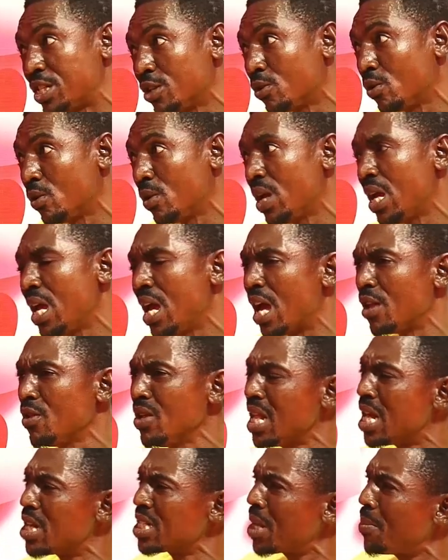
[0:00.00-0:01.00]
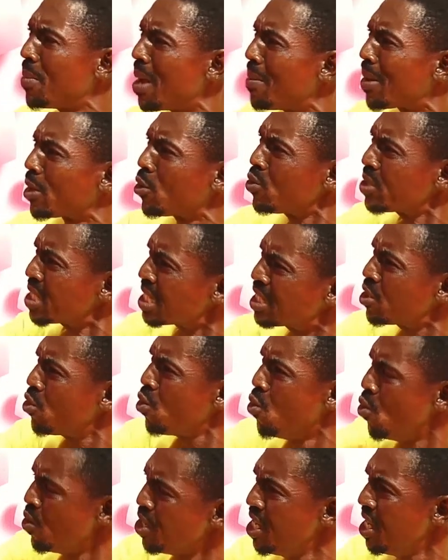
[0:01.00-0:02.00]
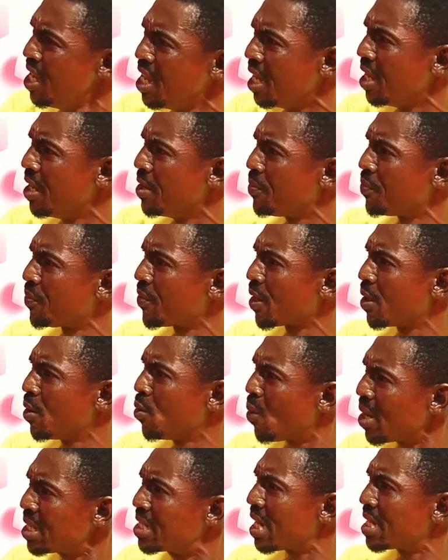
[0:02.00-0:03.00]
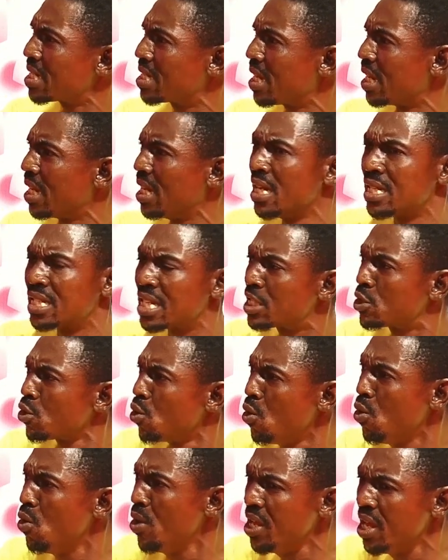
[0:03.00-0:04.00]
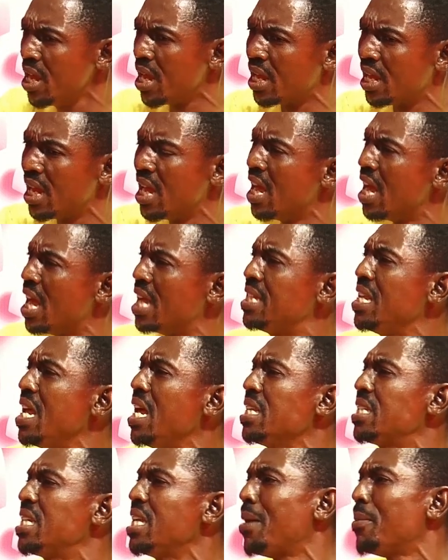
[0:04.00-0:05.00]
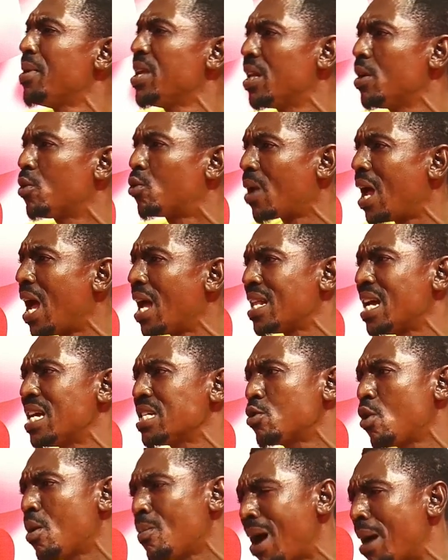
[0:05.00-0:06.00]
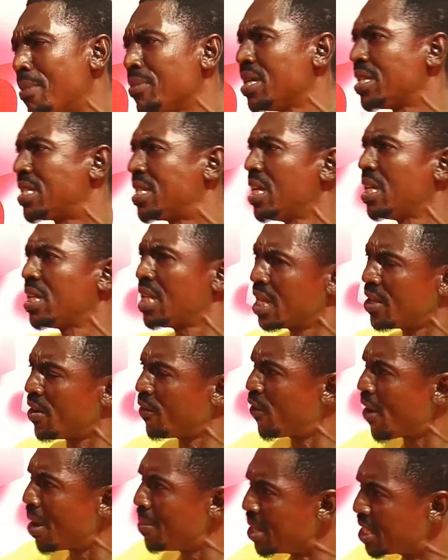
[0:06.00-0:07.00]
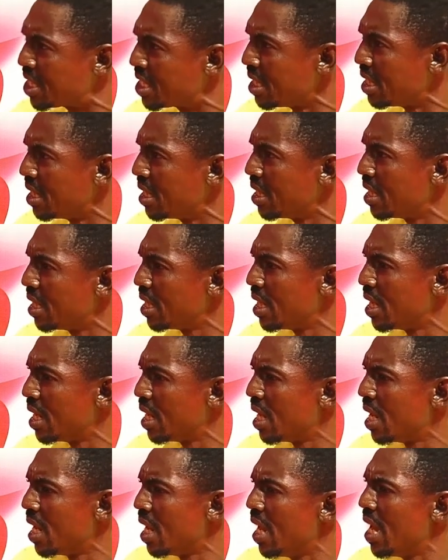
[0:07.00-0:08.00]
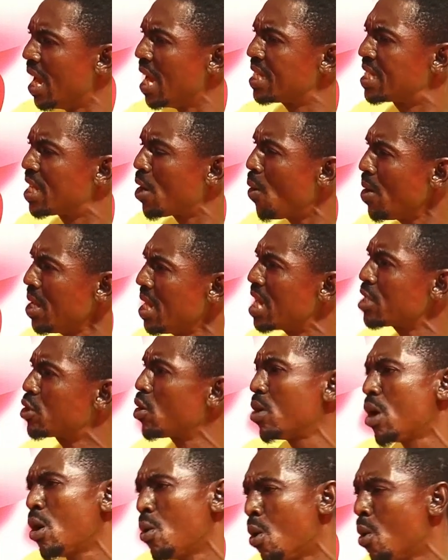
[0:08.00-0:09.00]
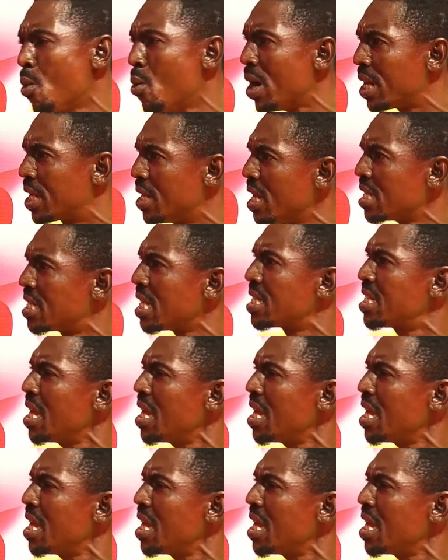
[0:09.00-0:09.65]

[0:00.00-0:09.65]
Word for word: wo chi no e no na se be ma no wo se se wo yie what you say se se wo yie e die ntina me yire kura na so oba me tie fa ma chi eti ho dey so your homework here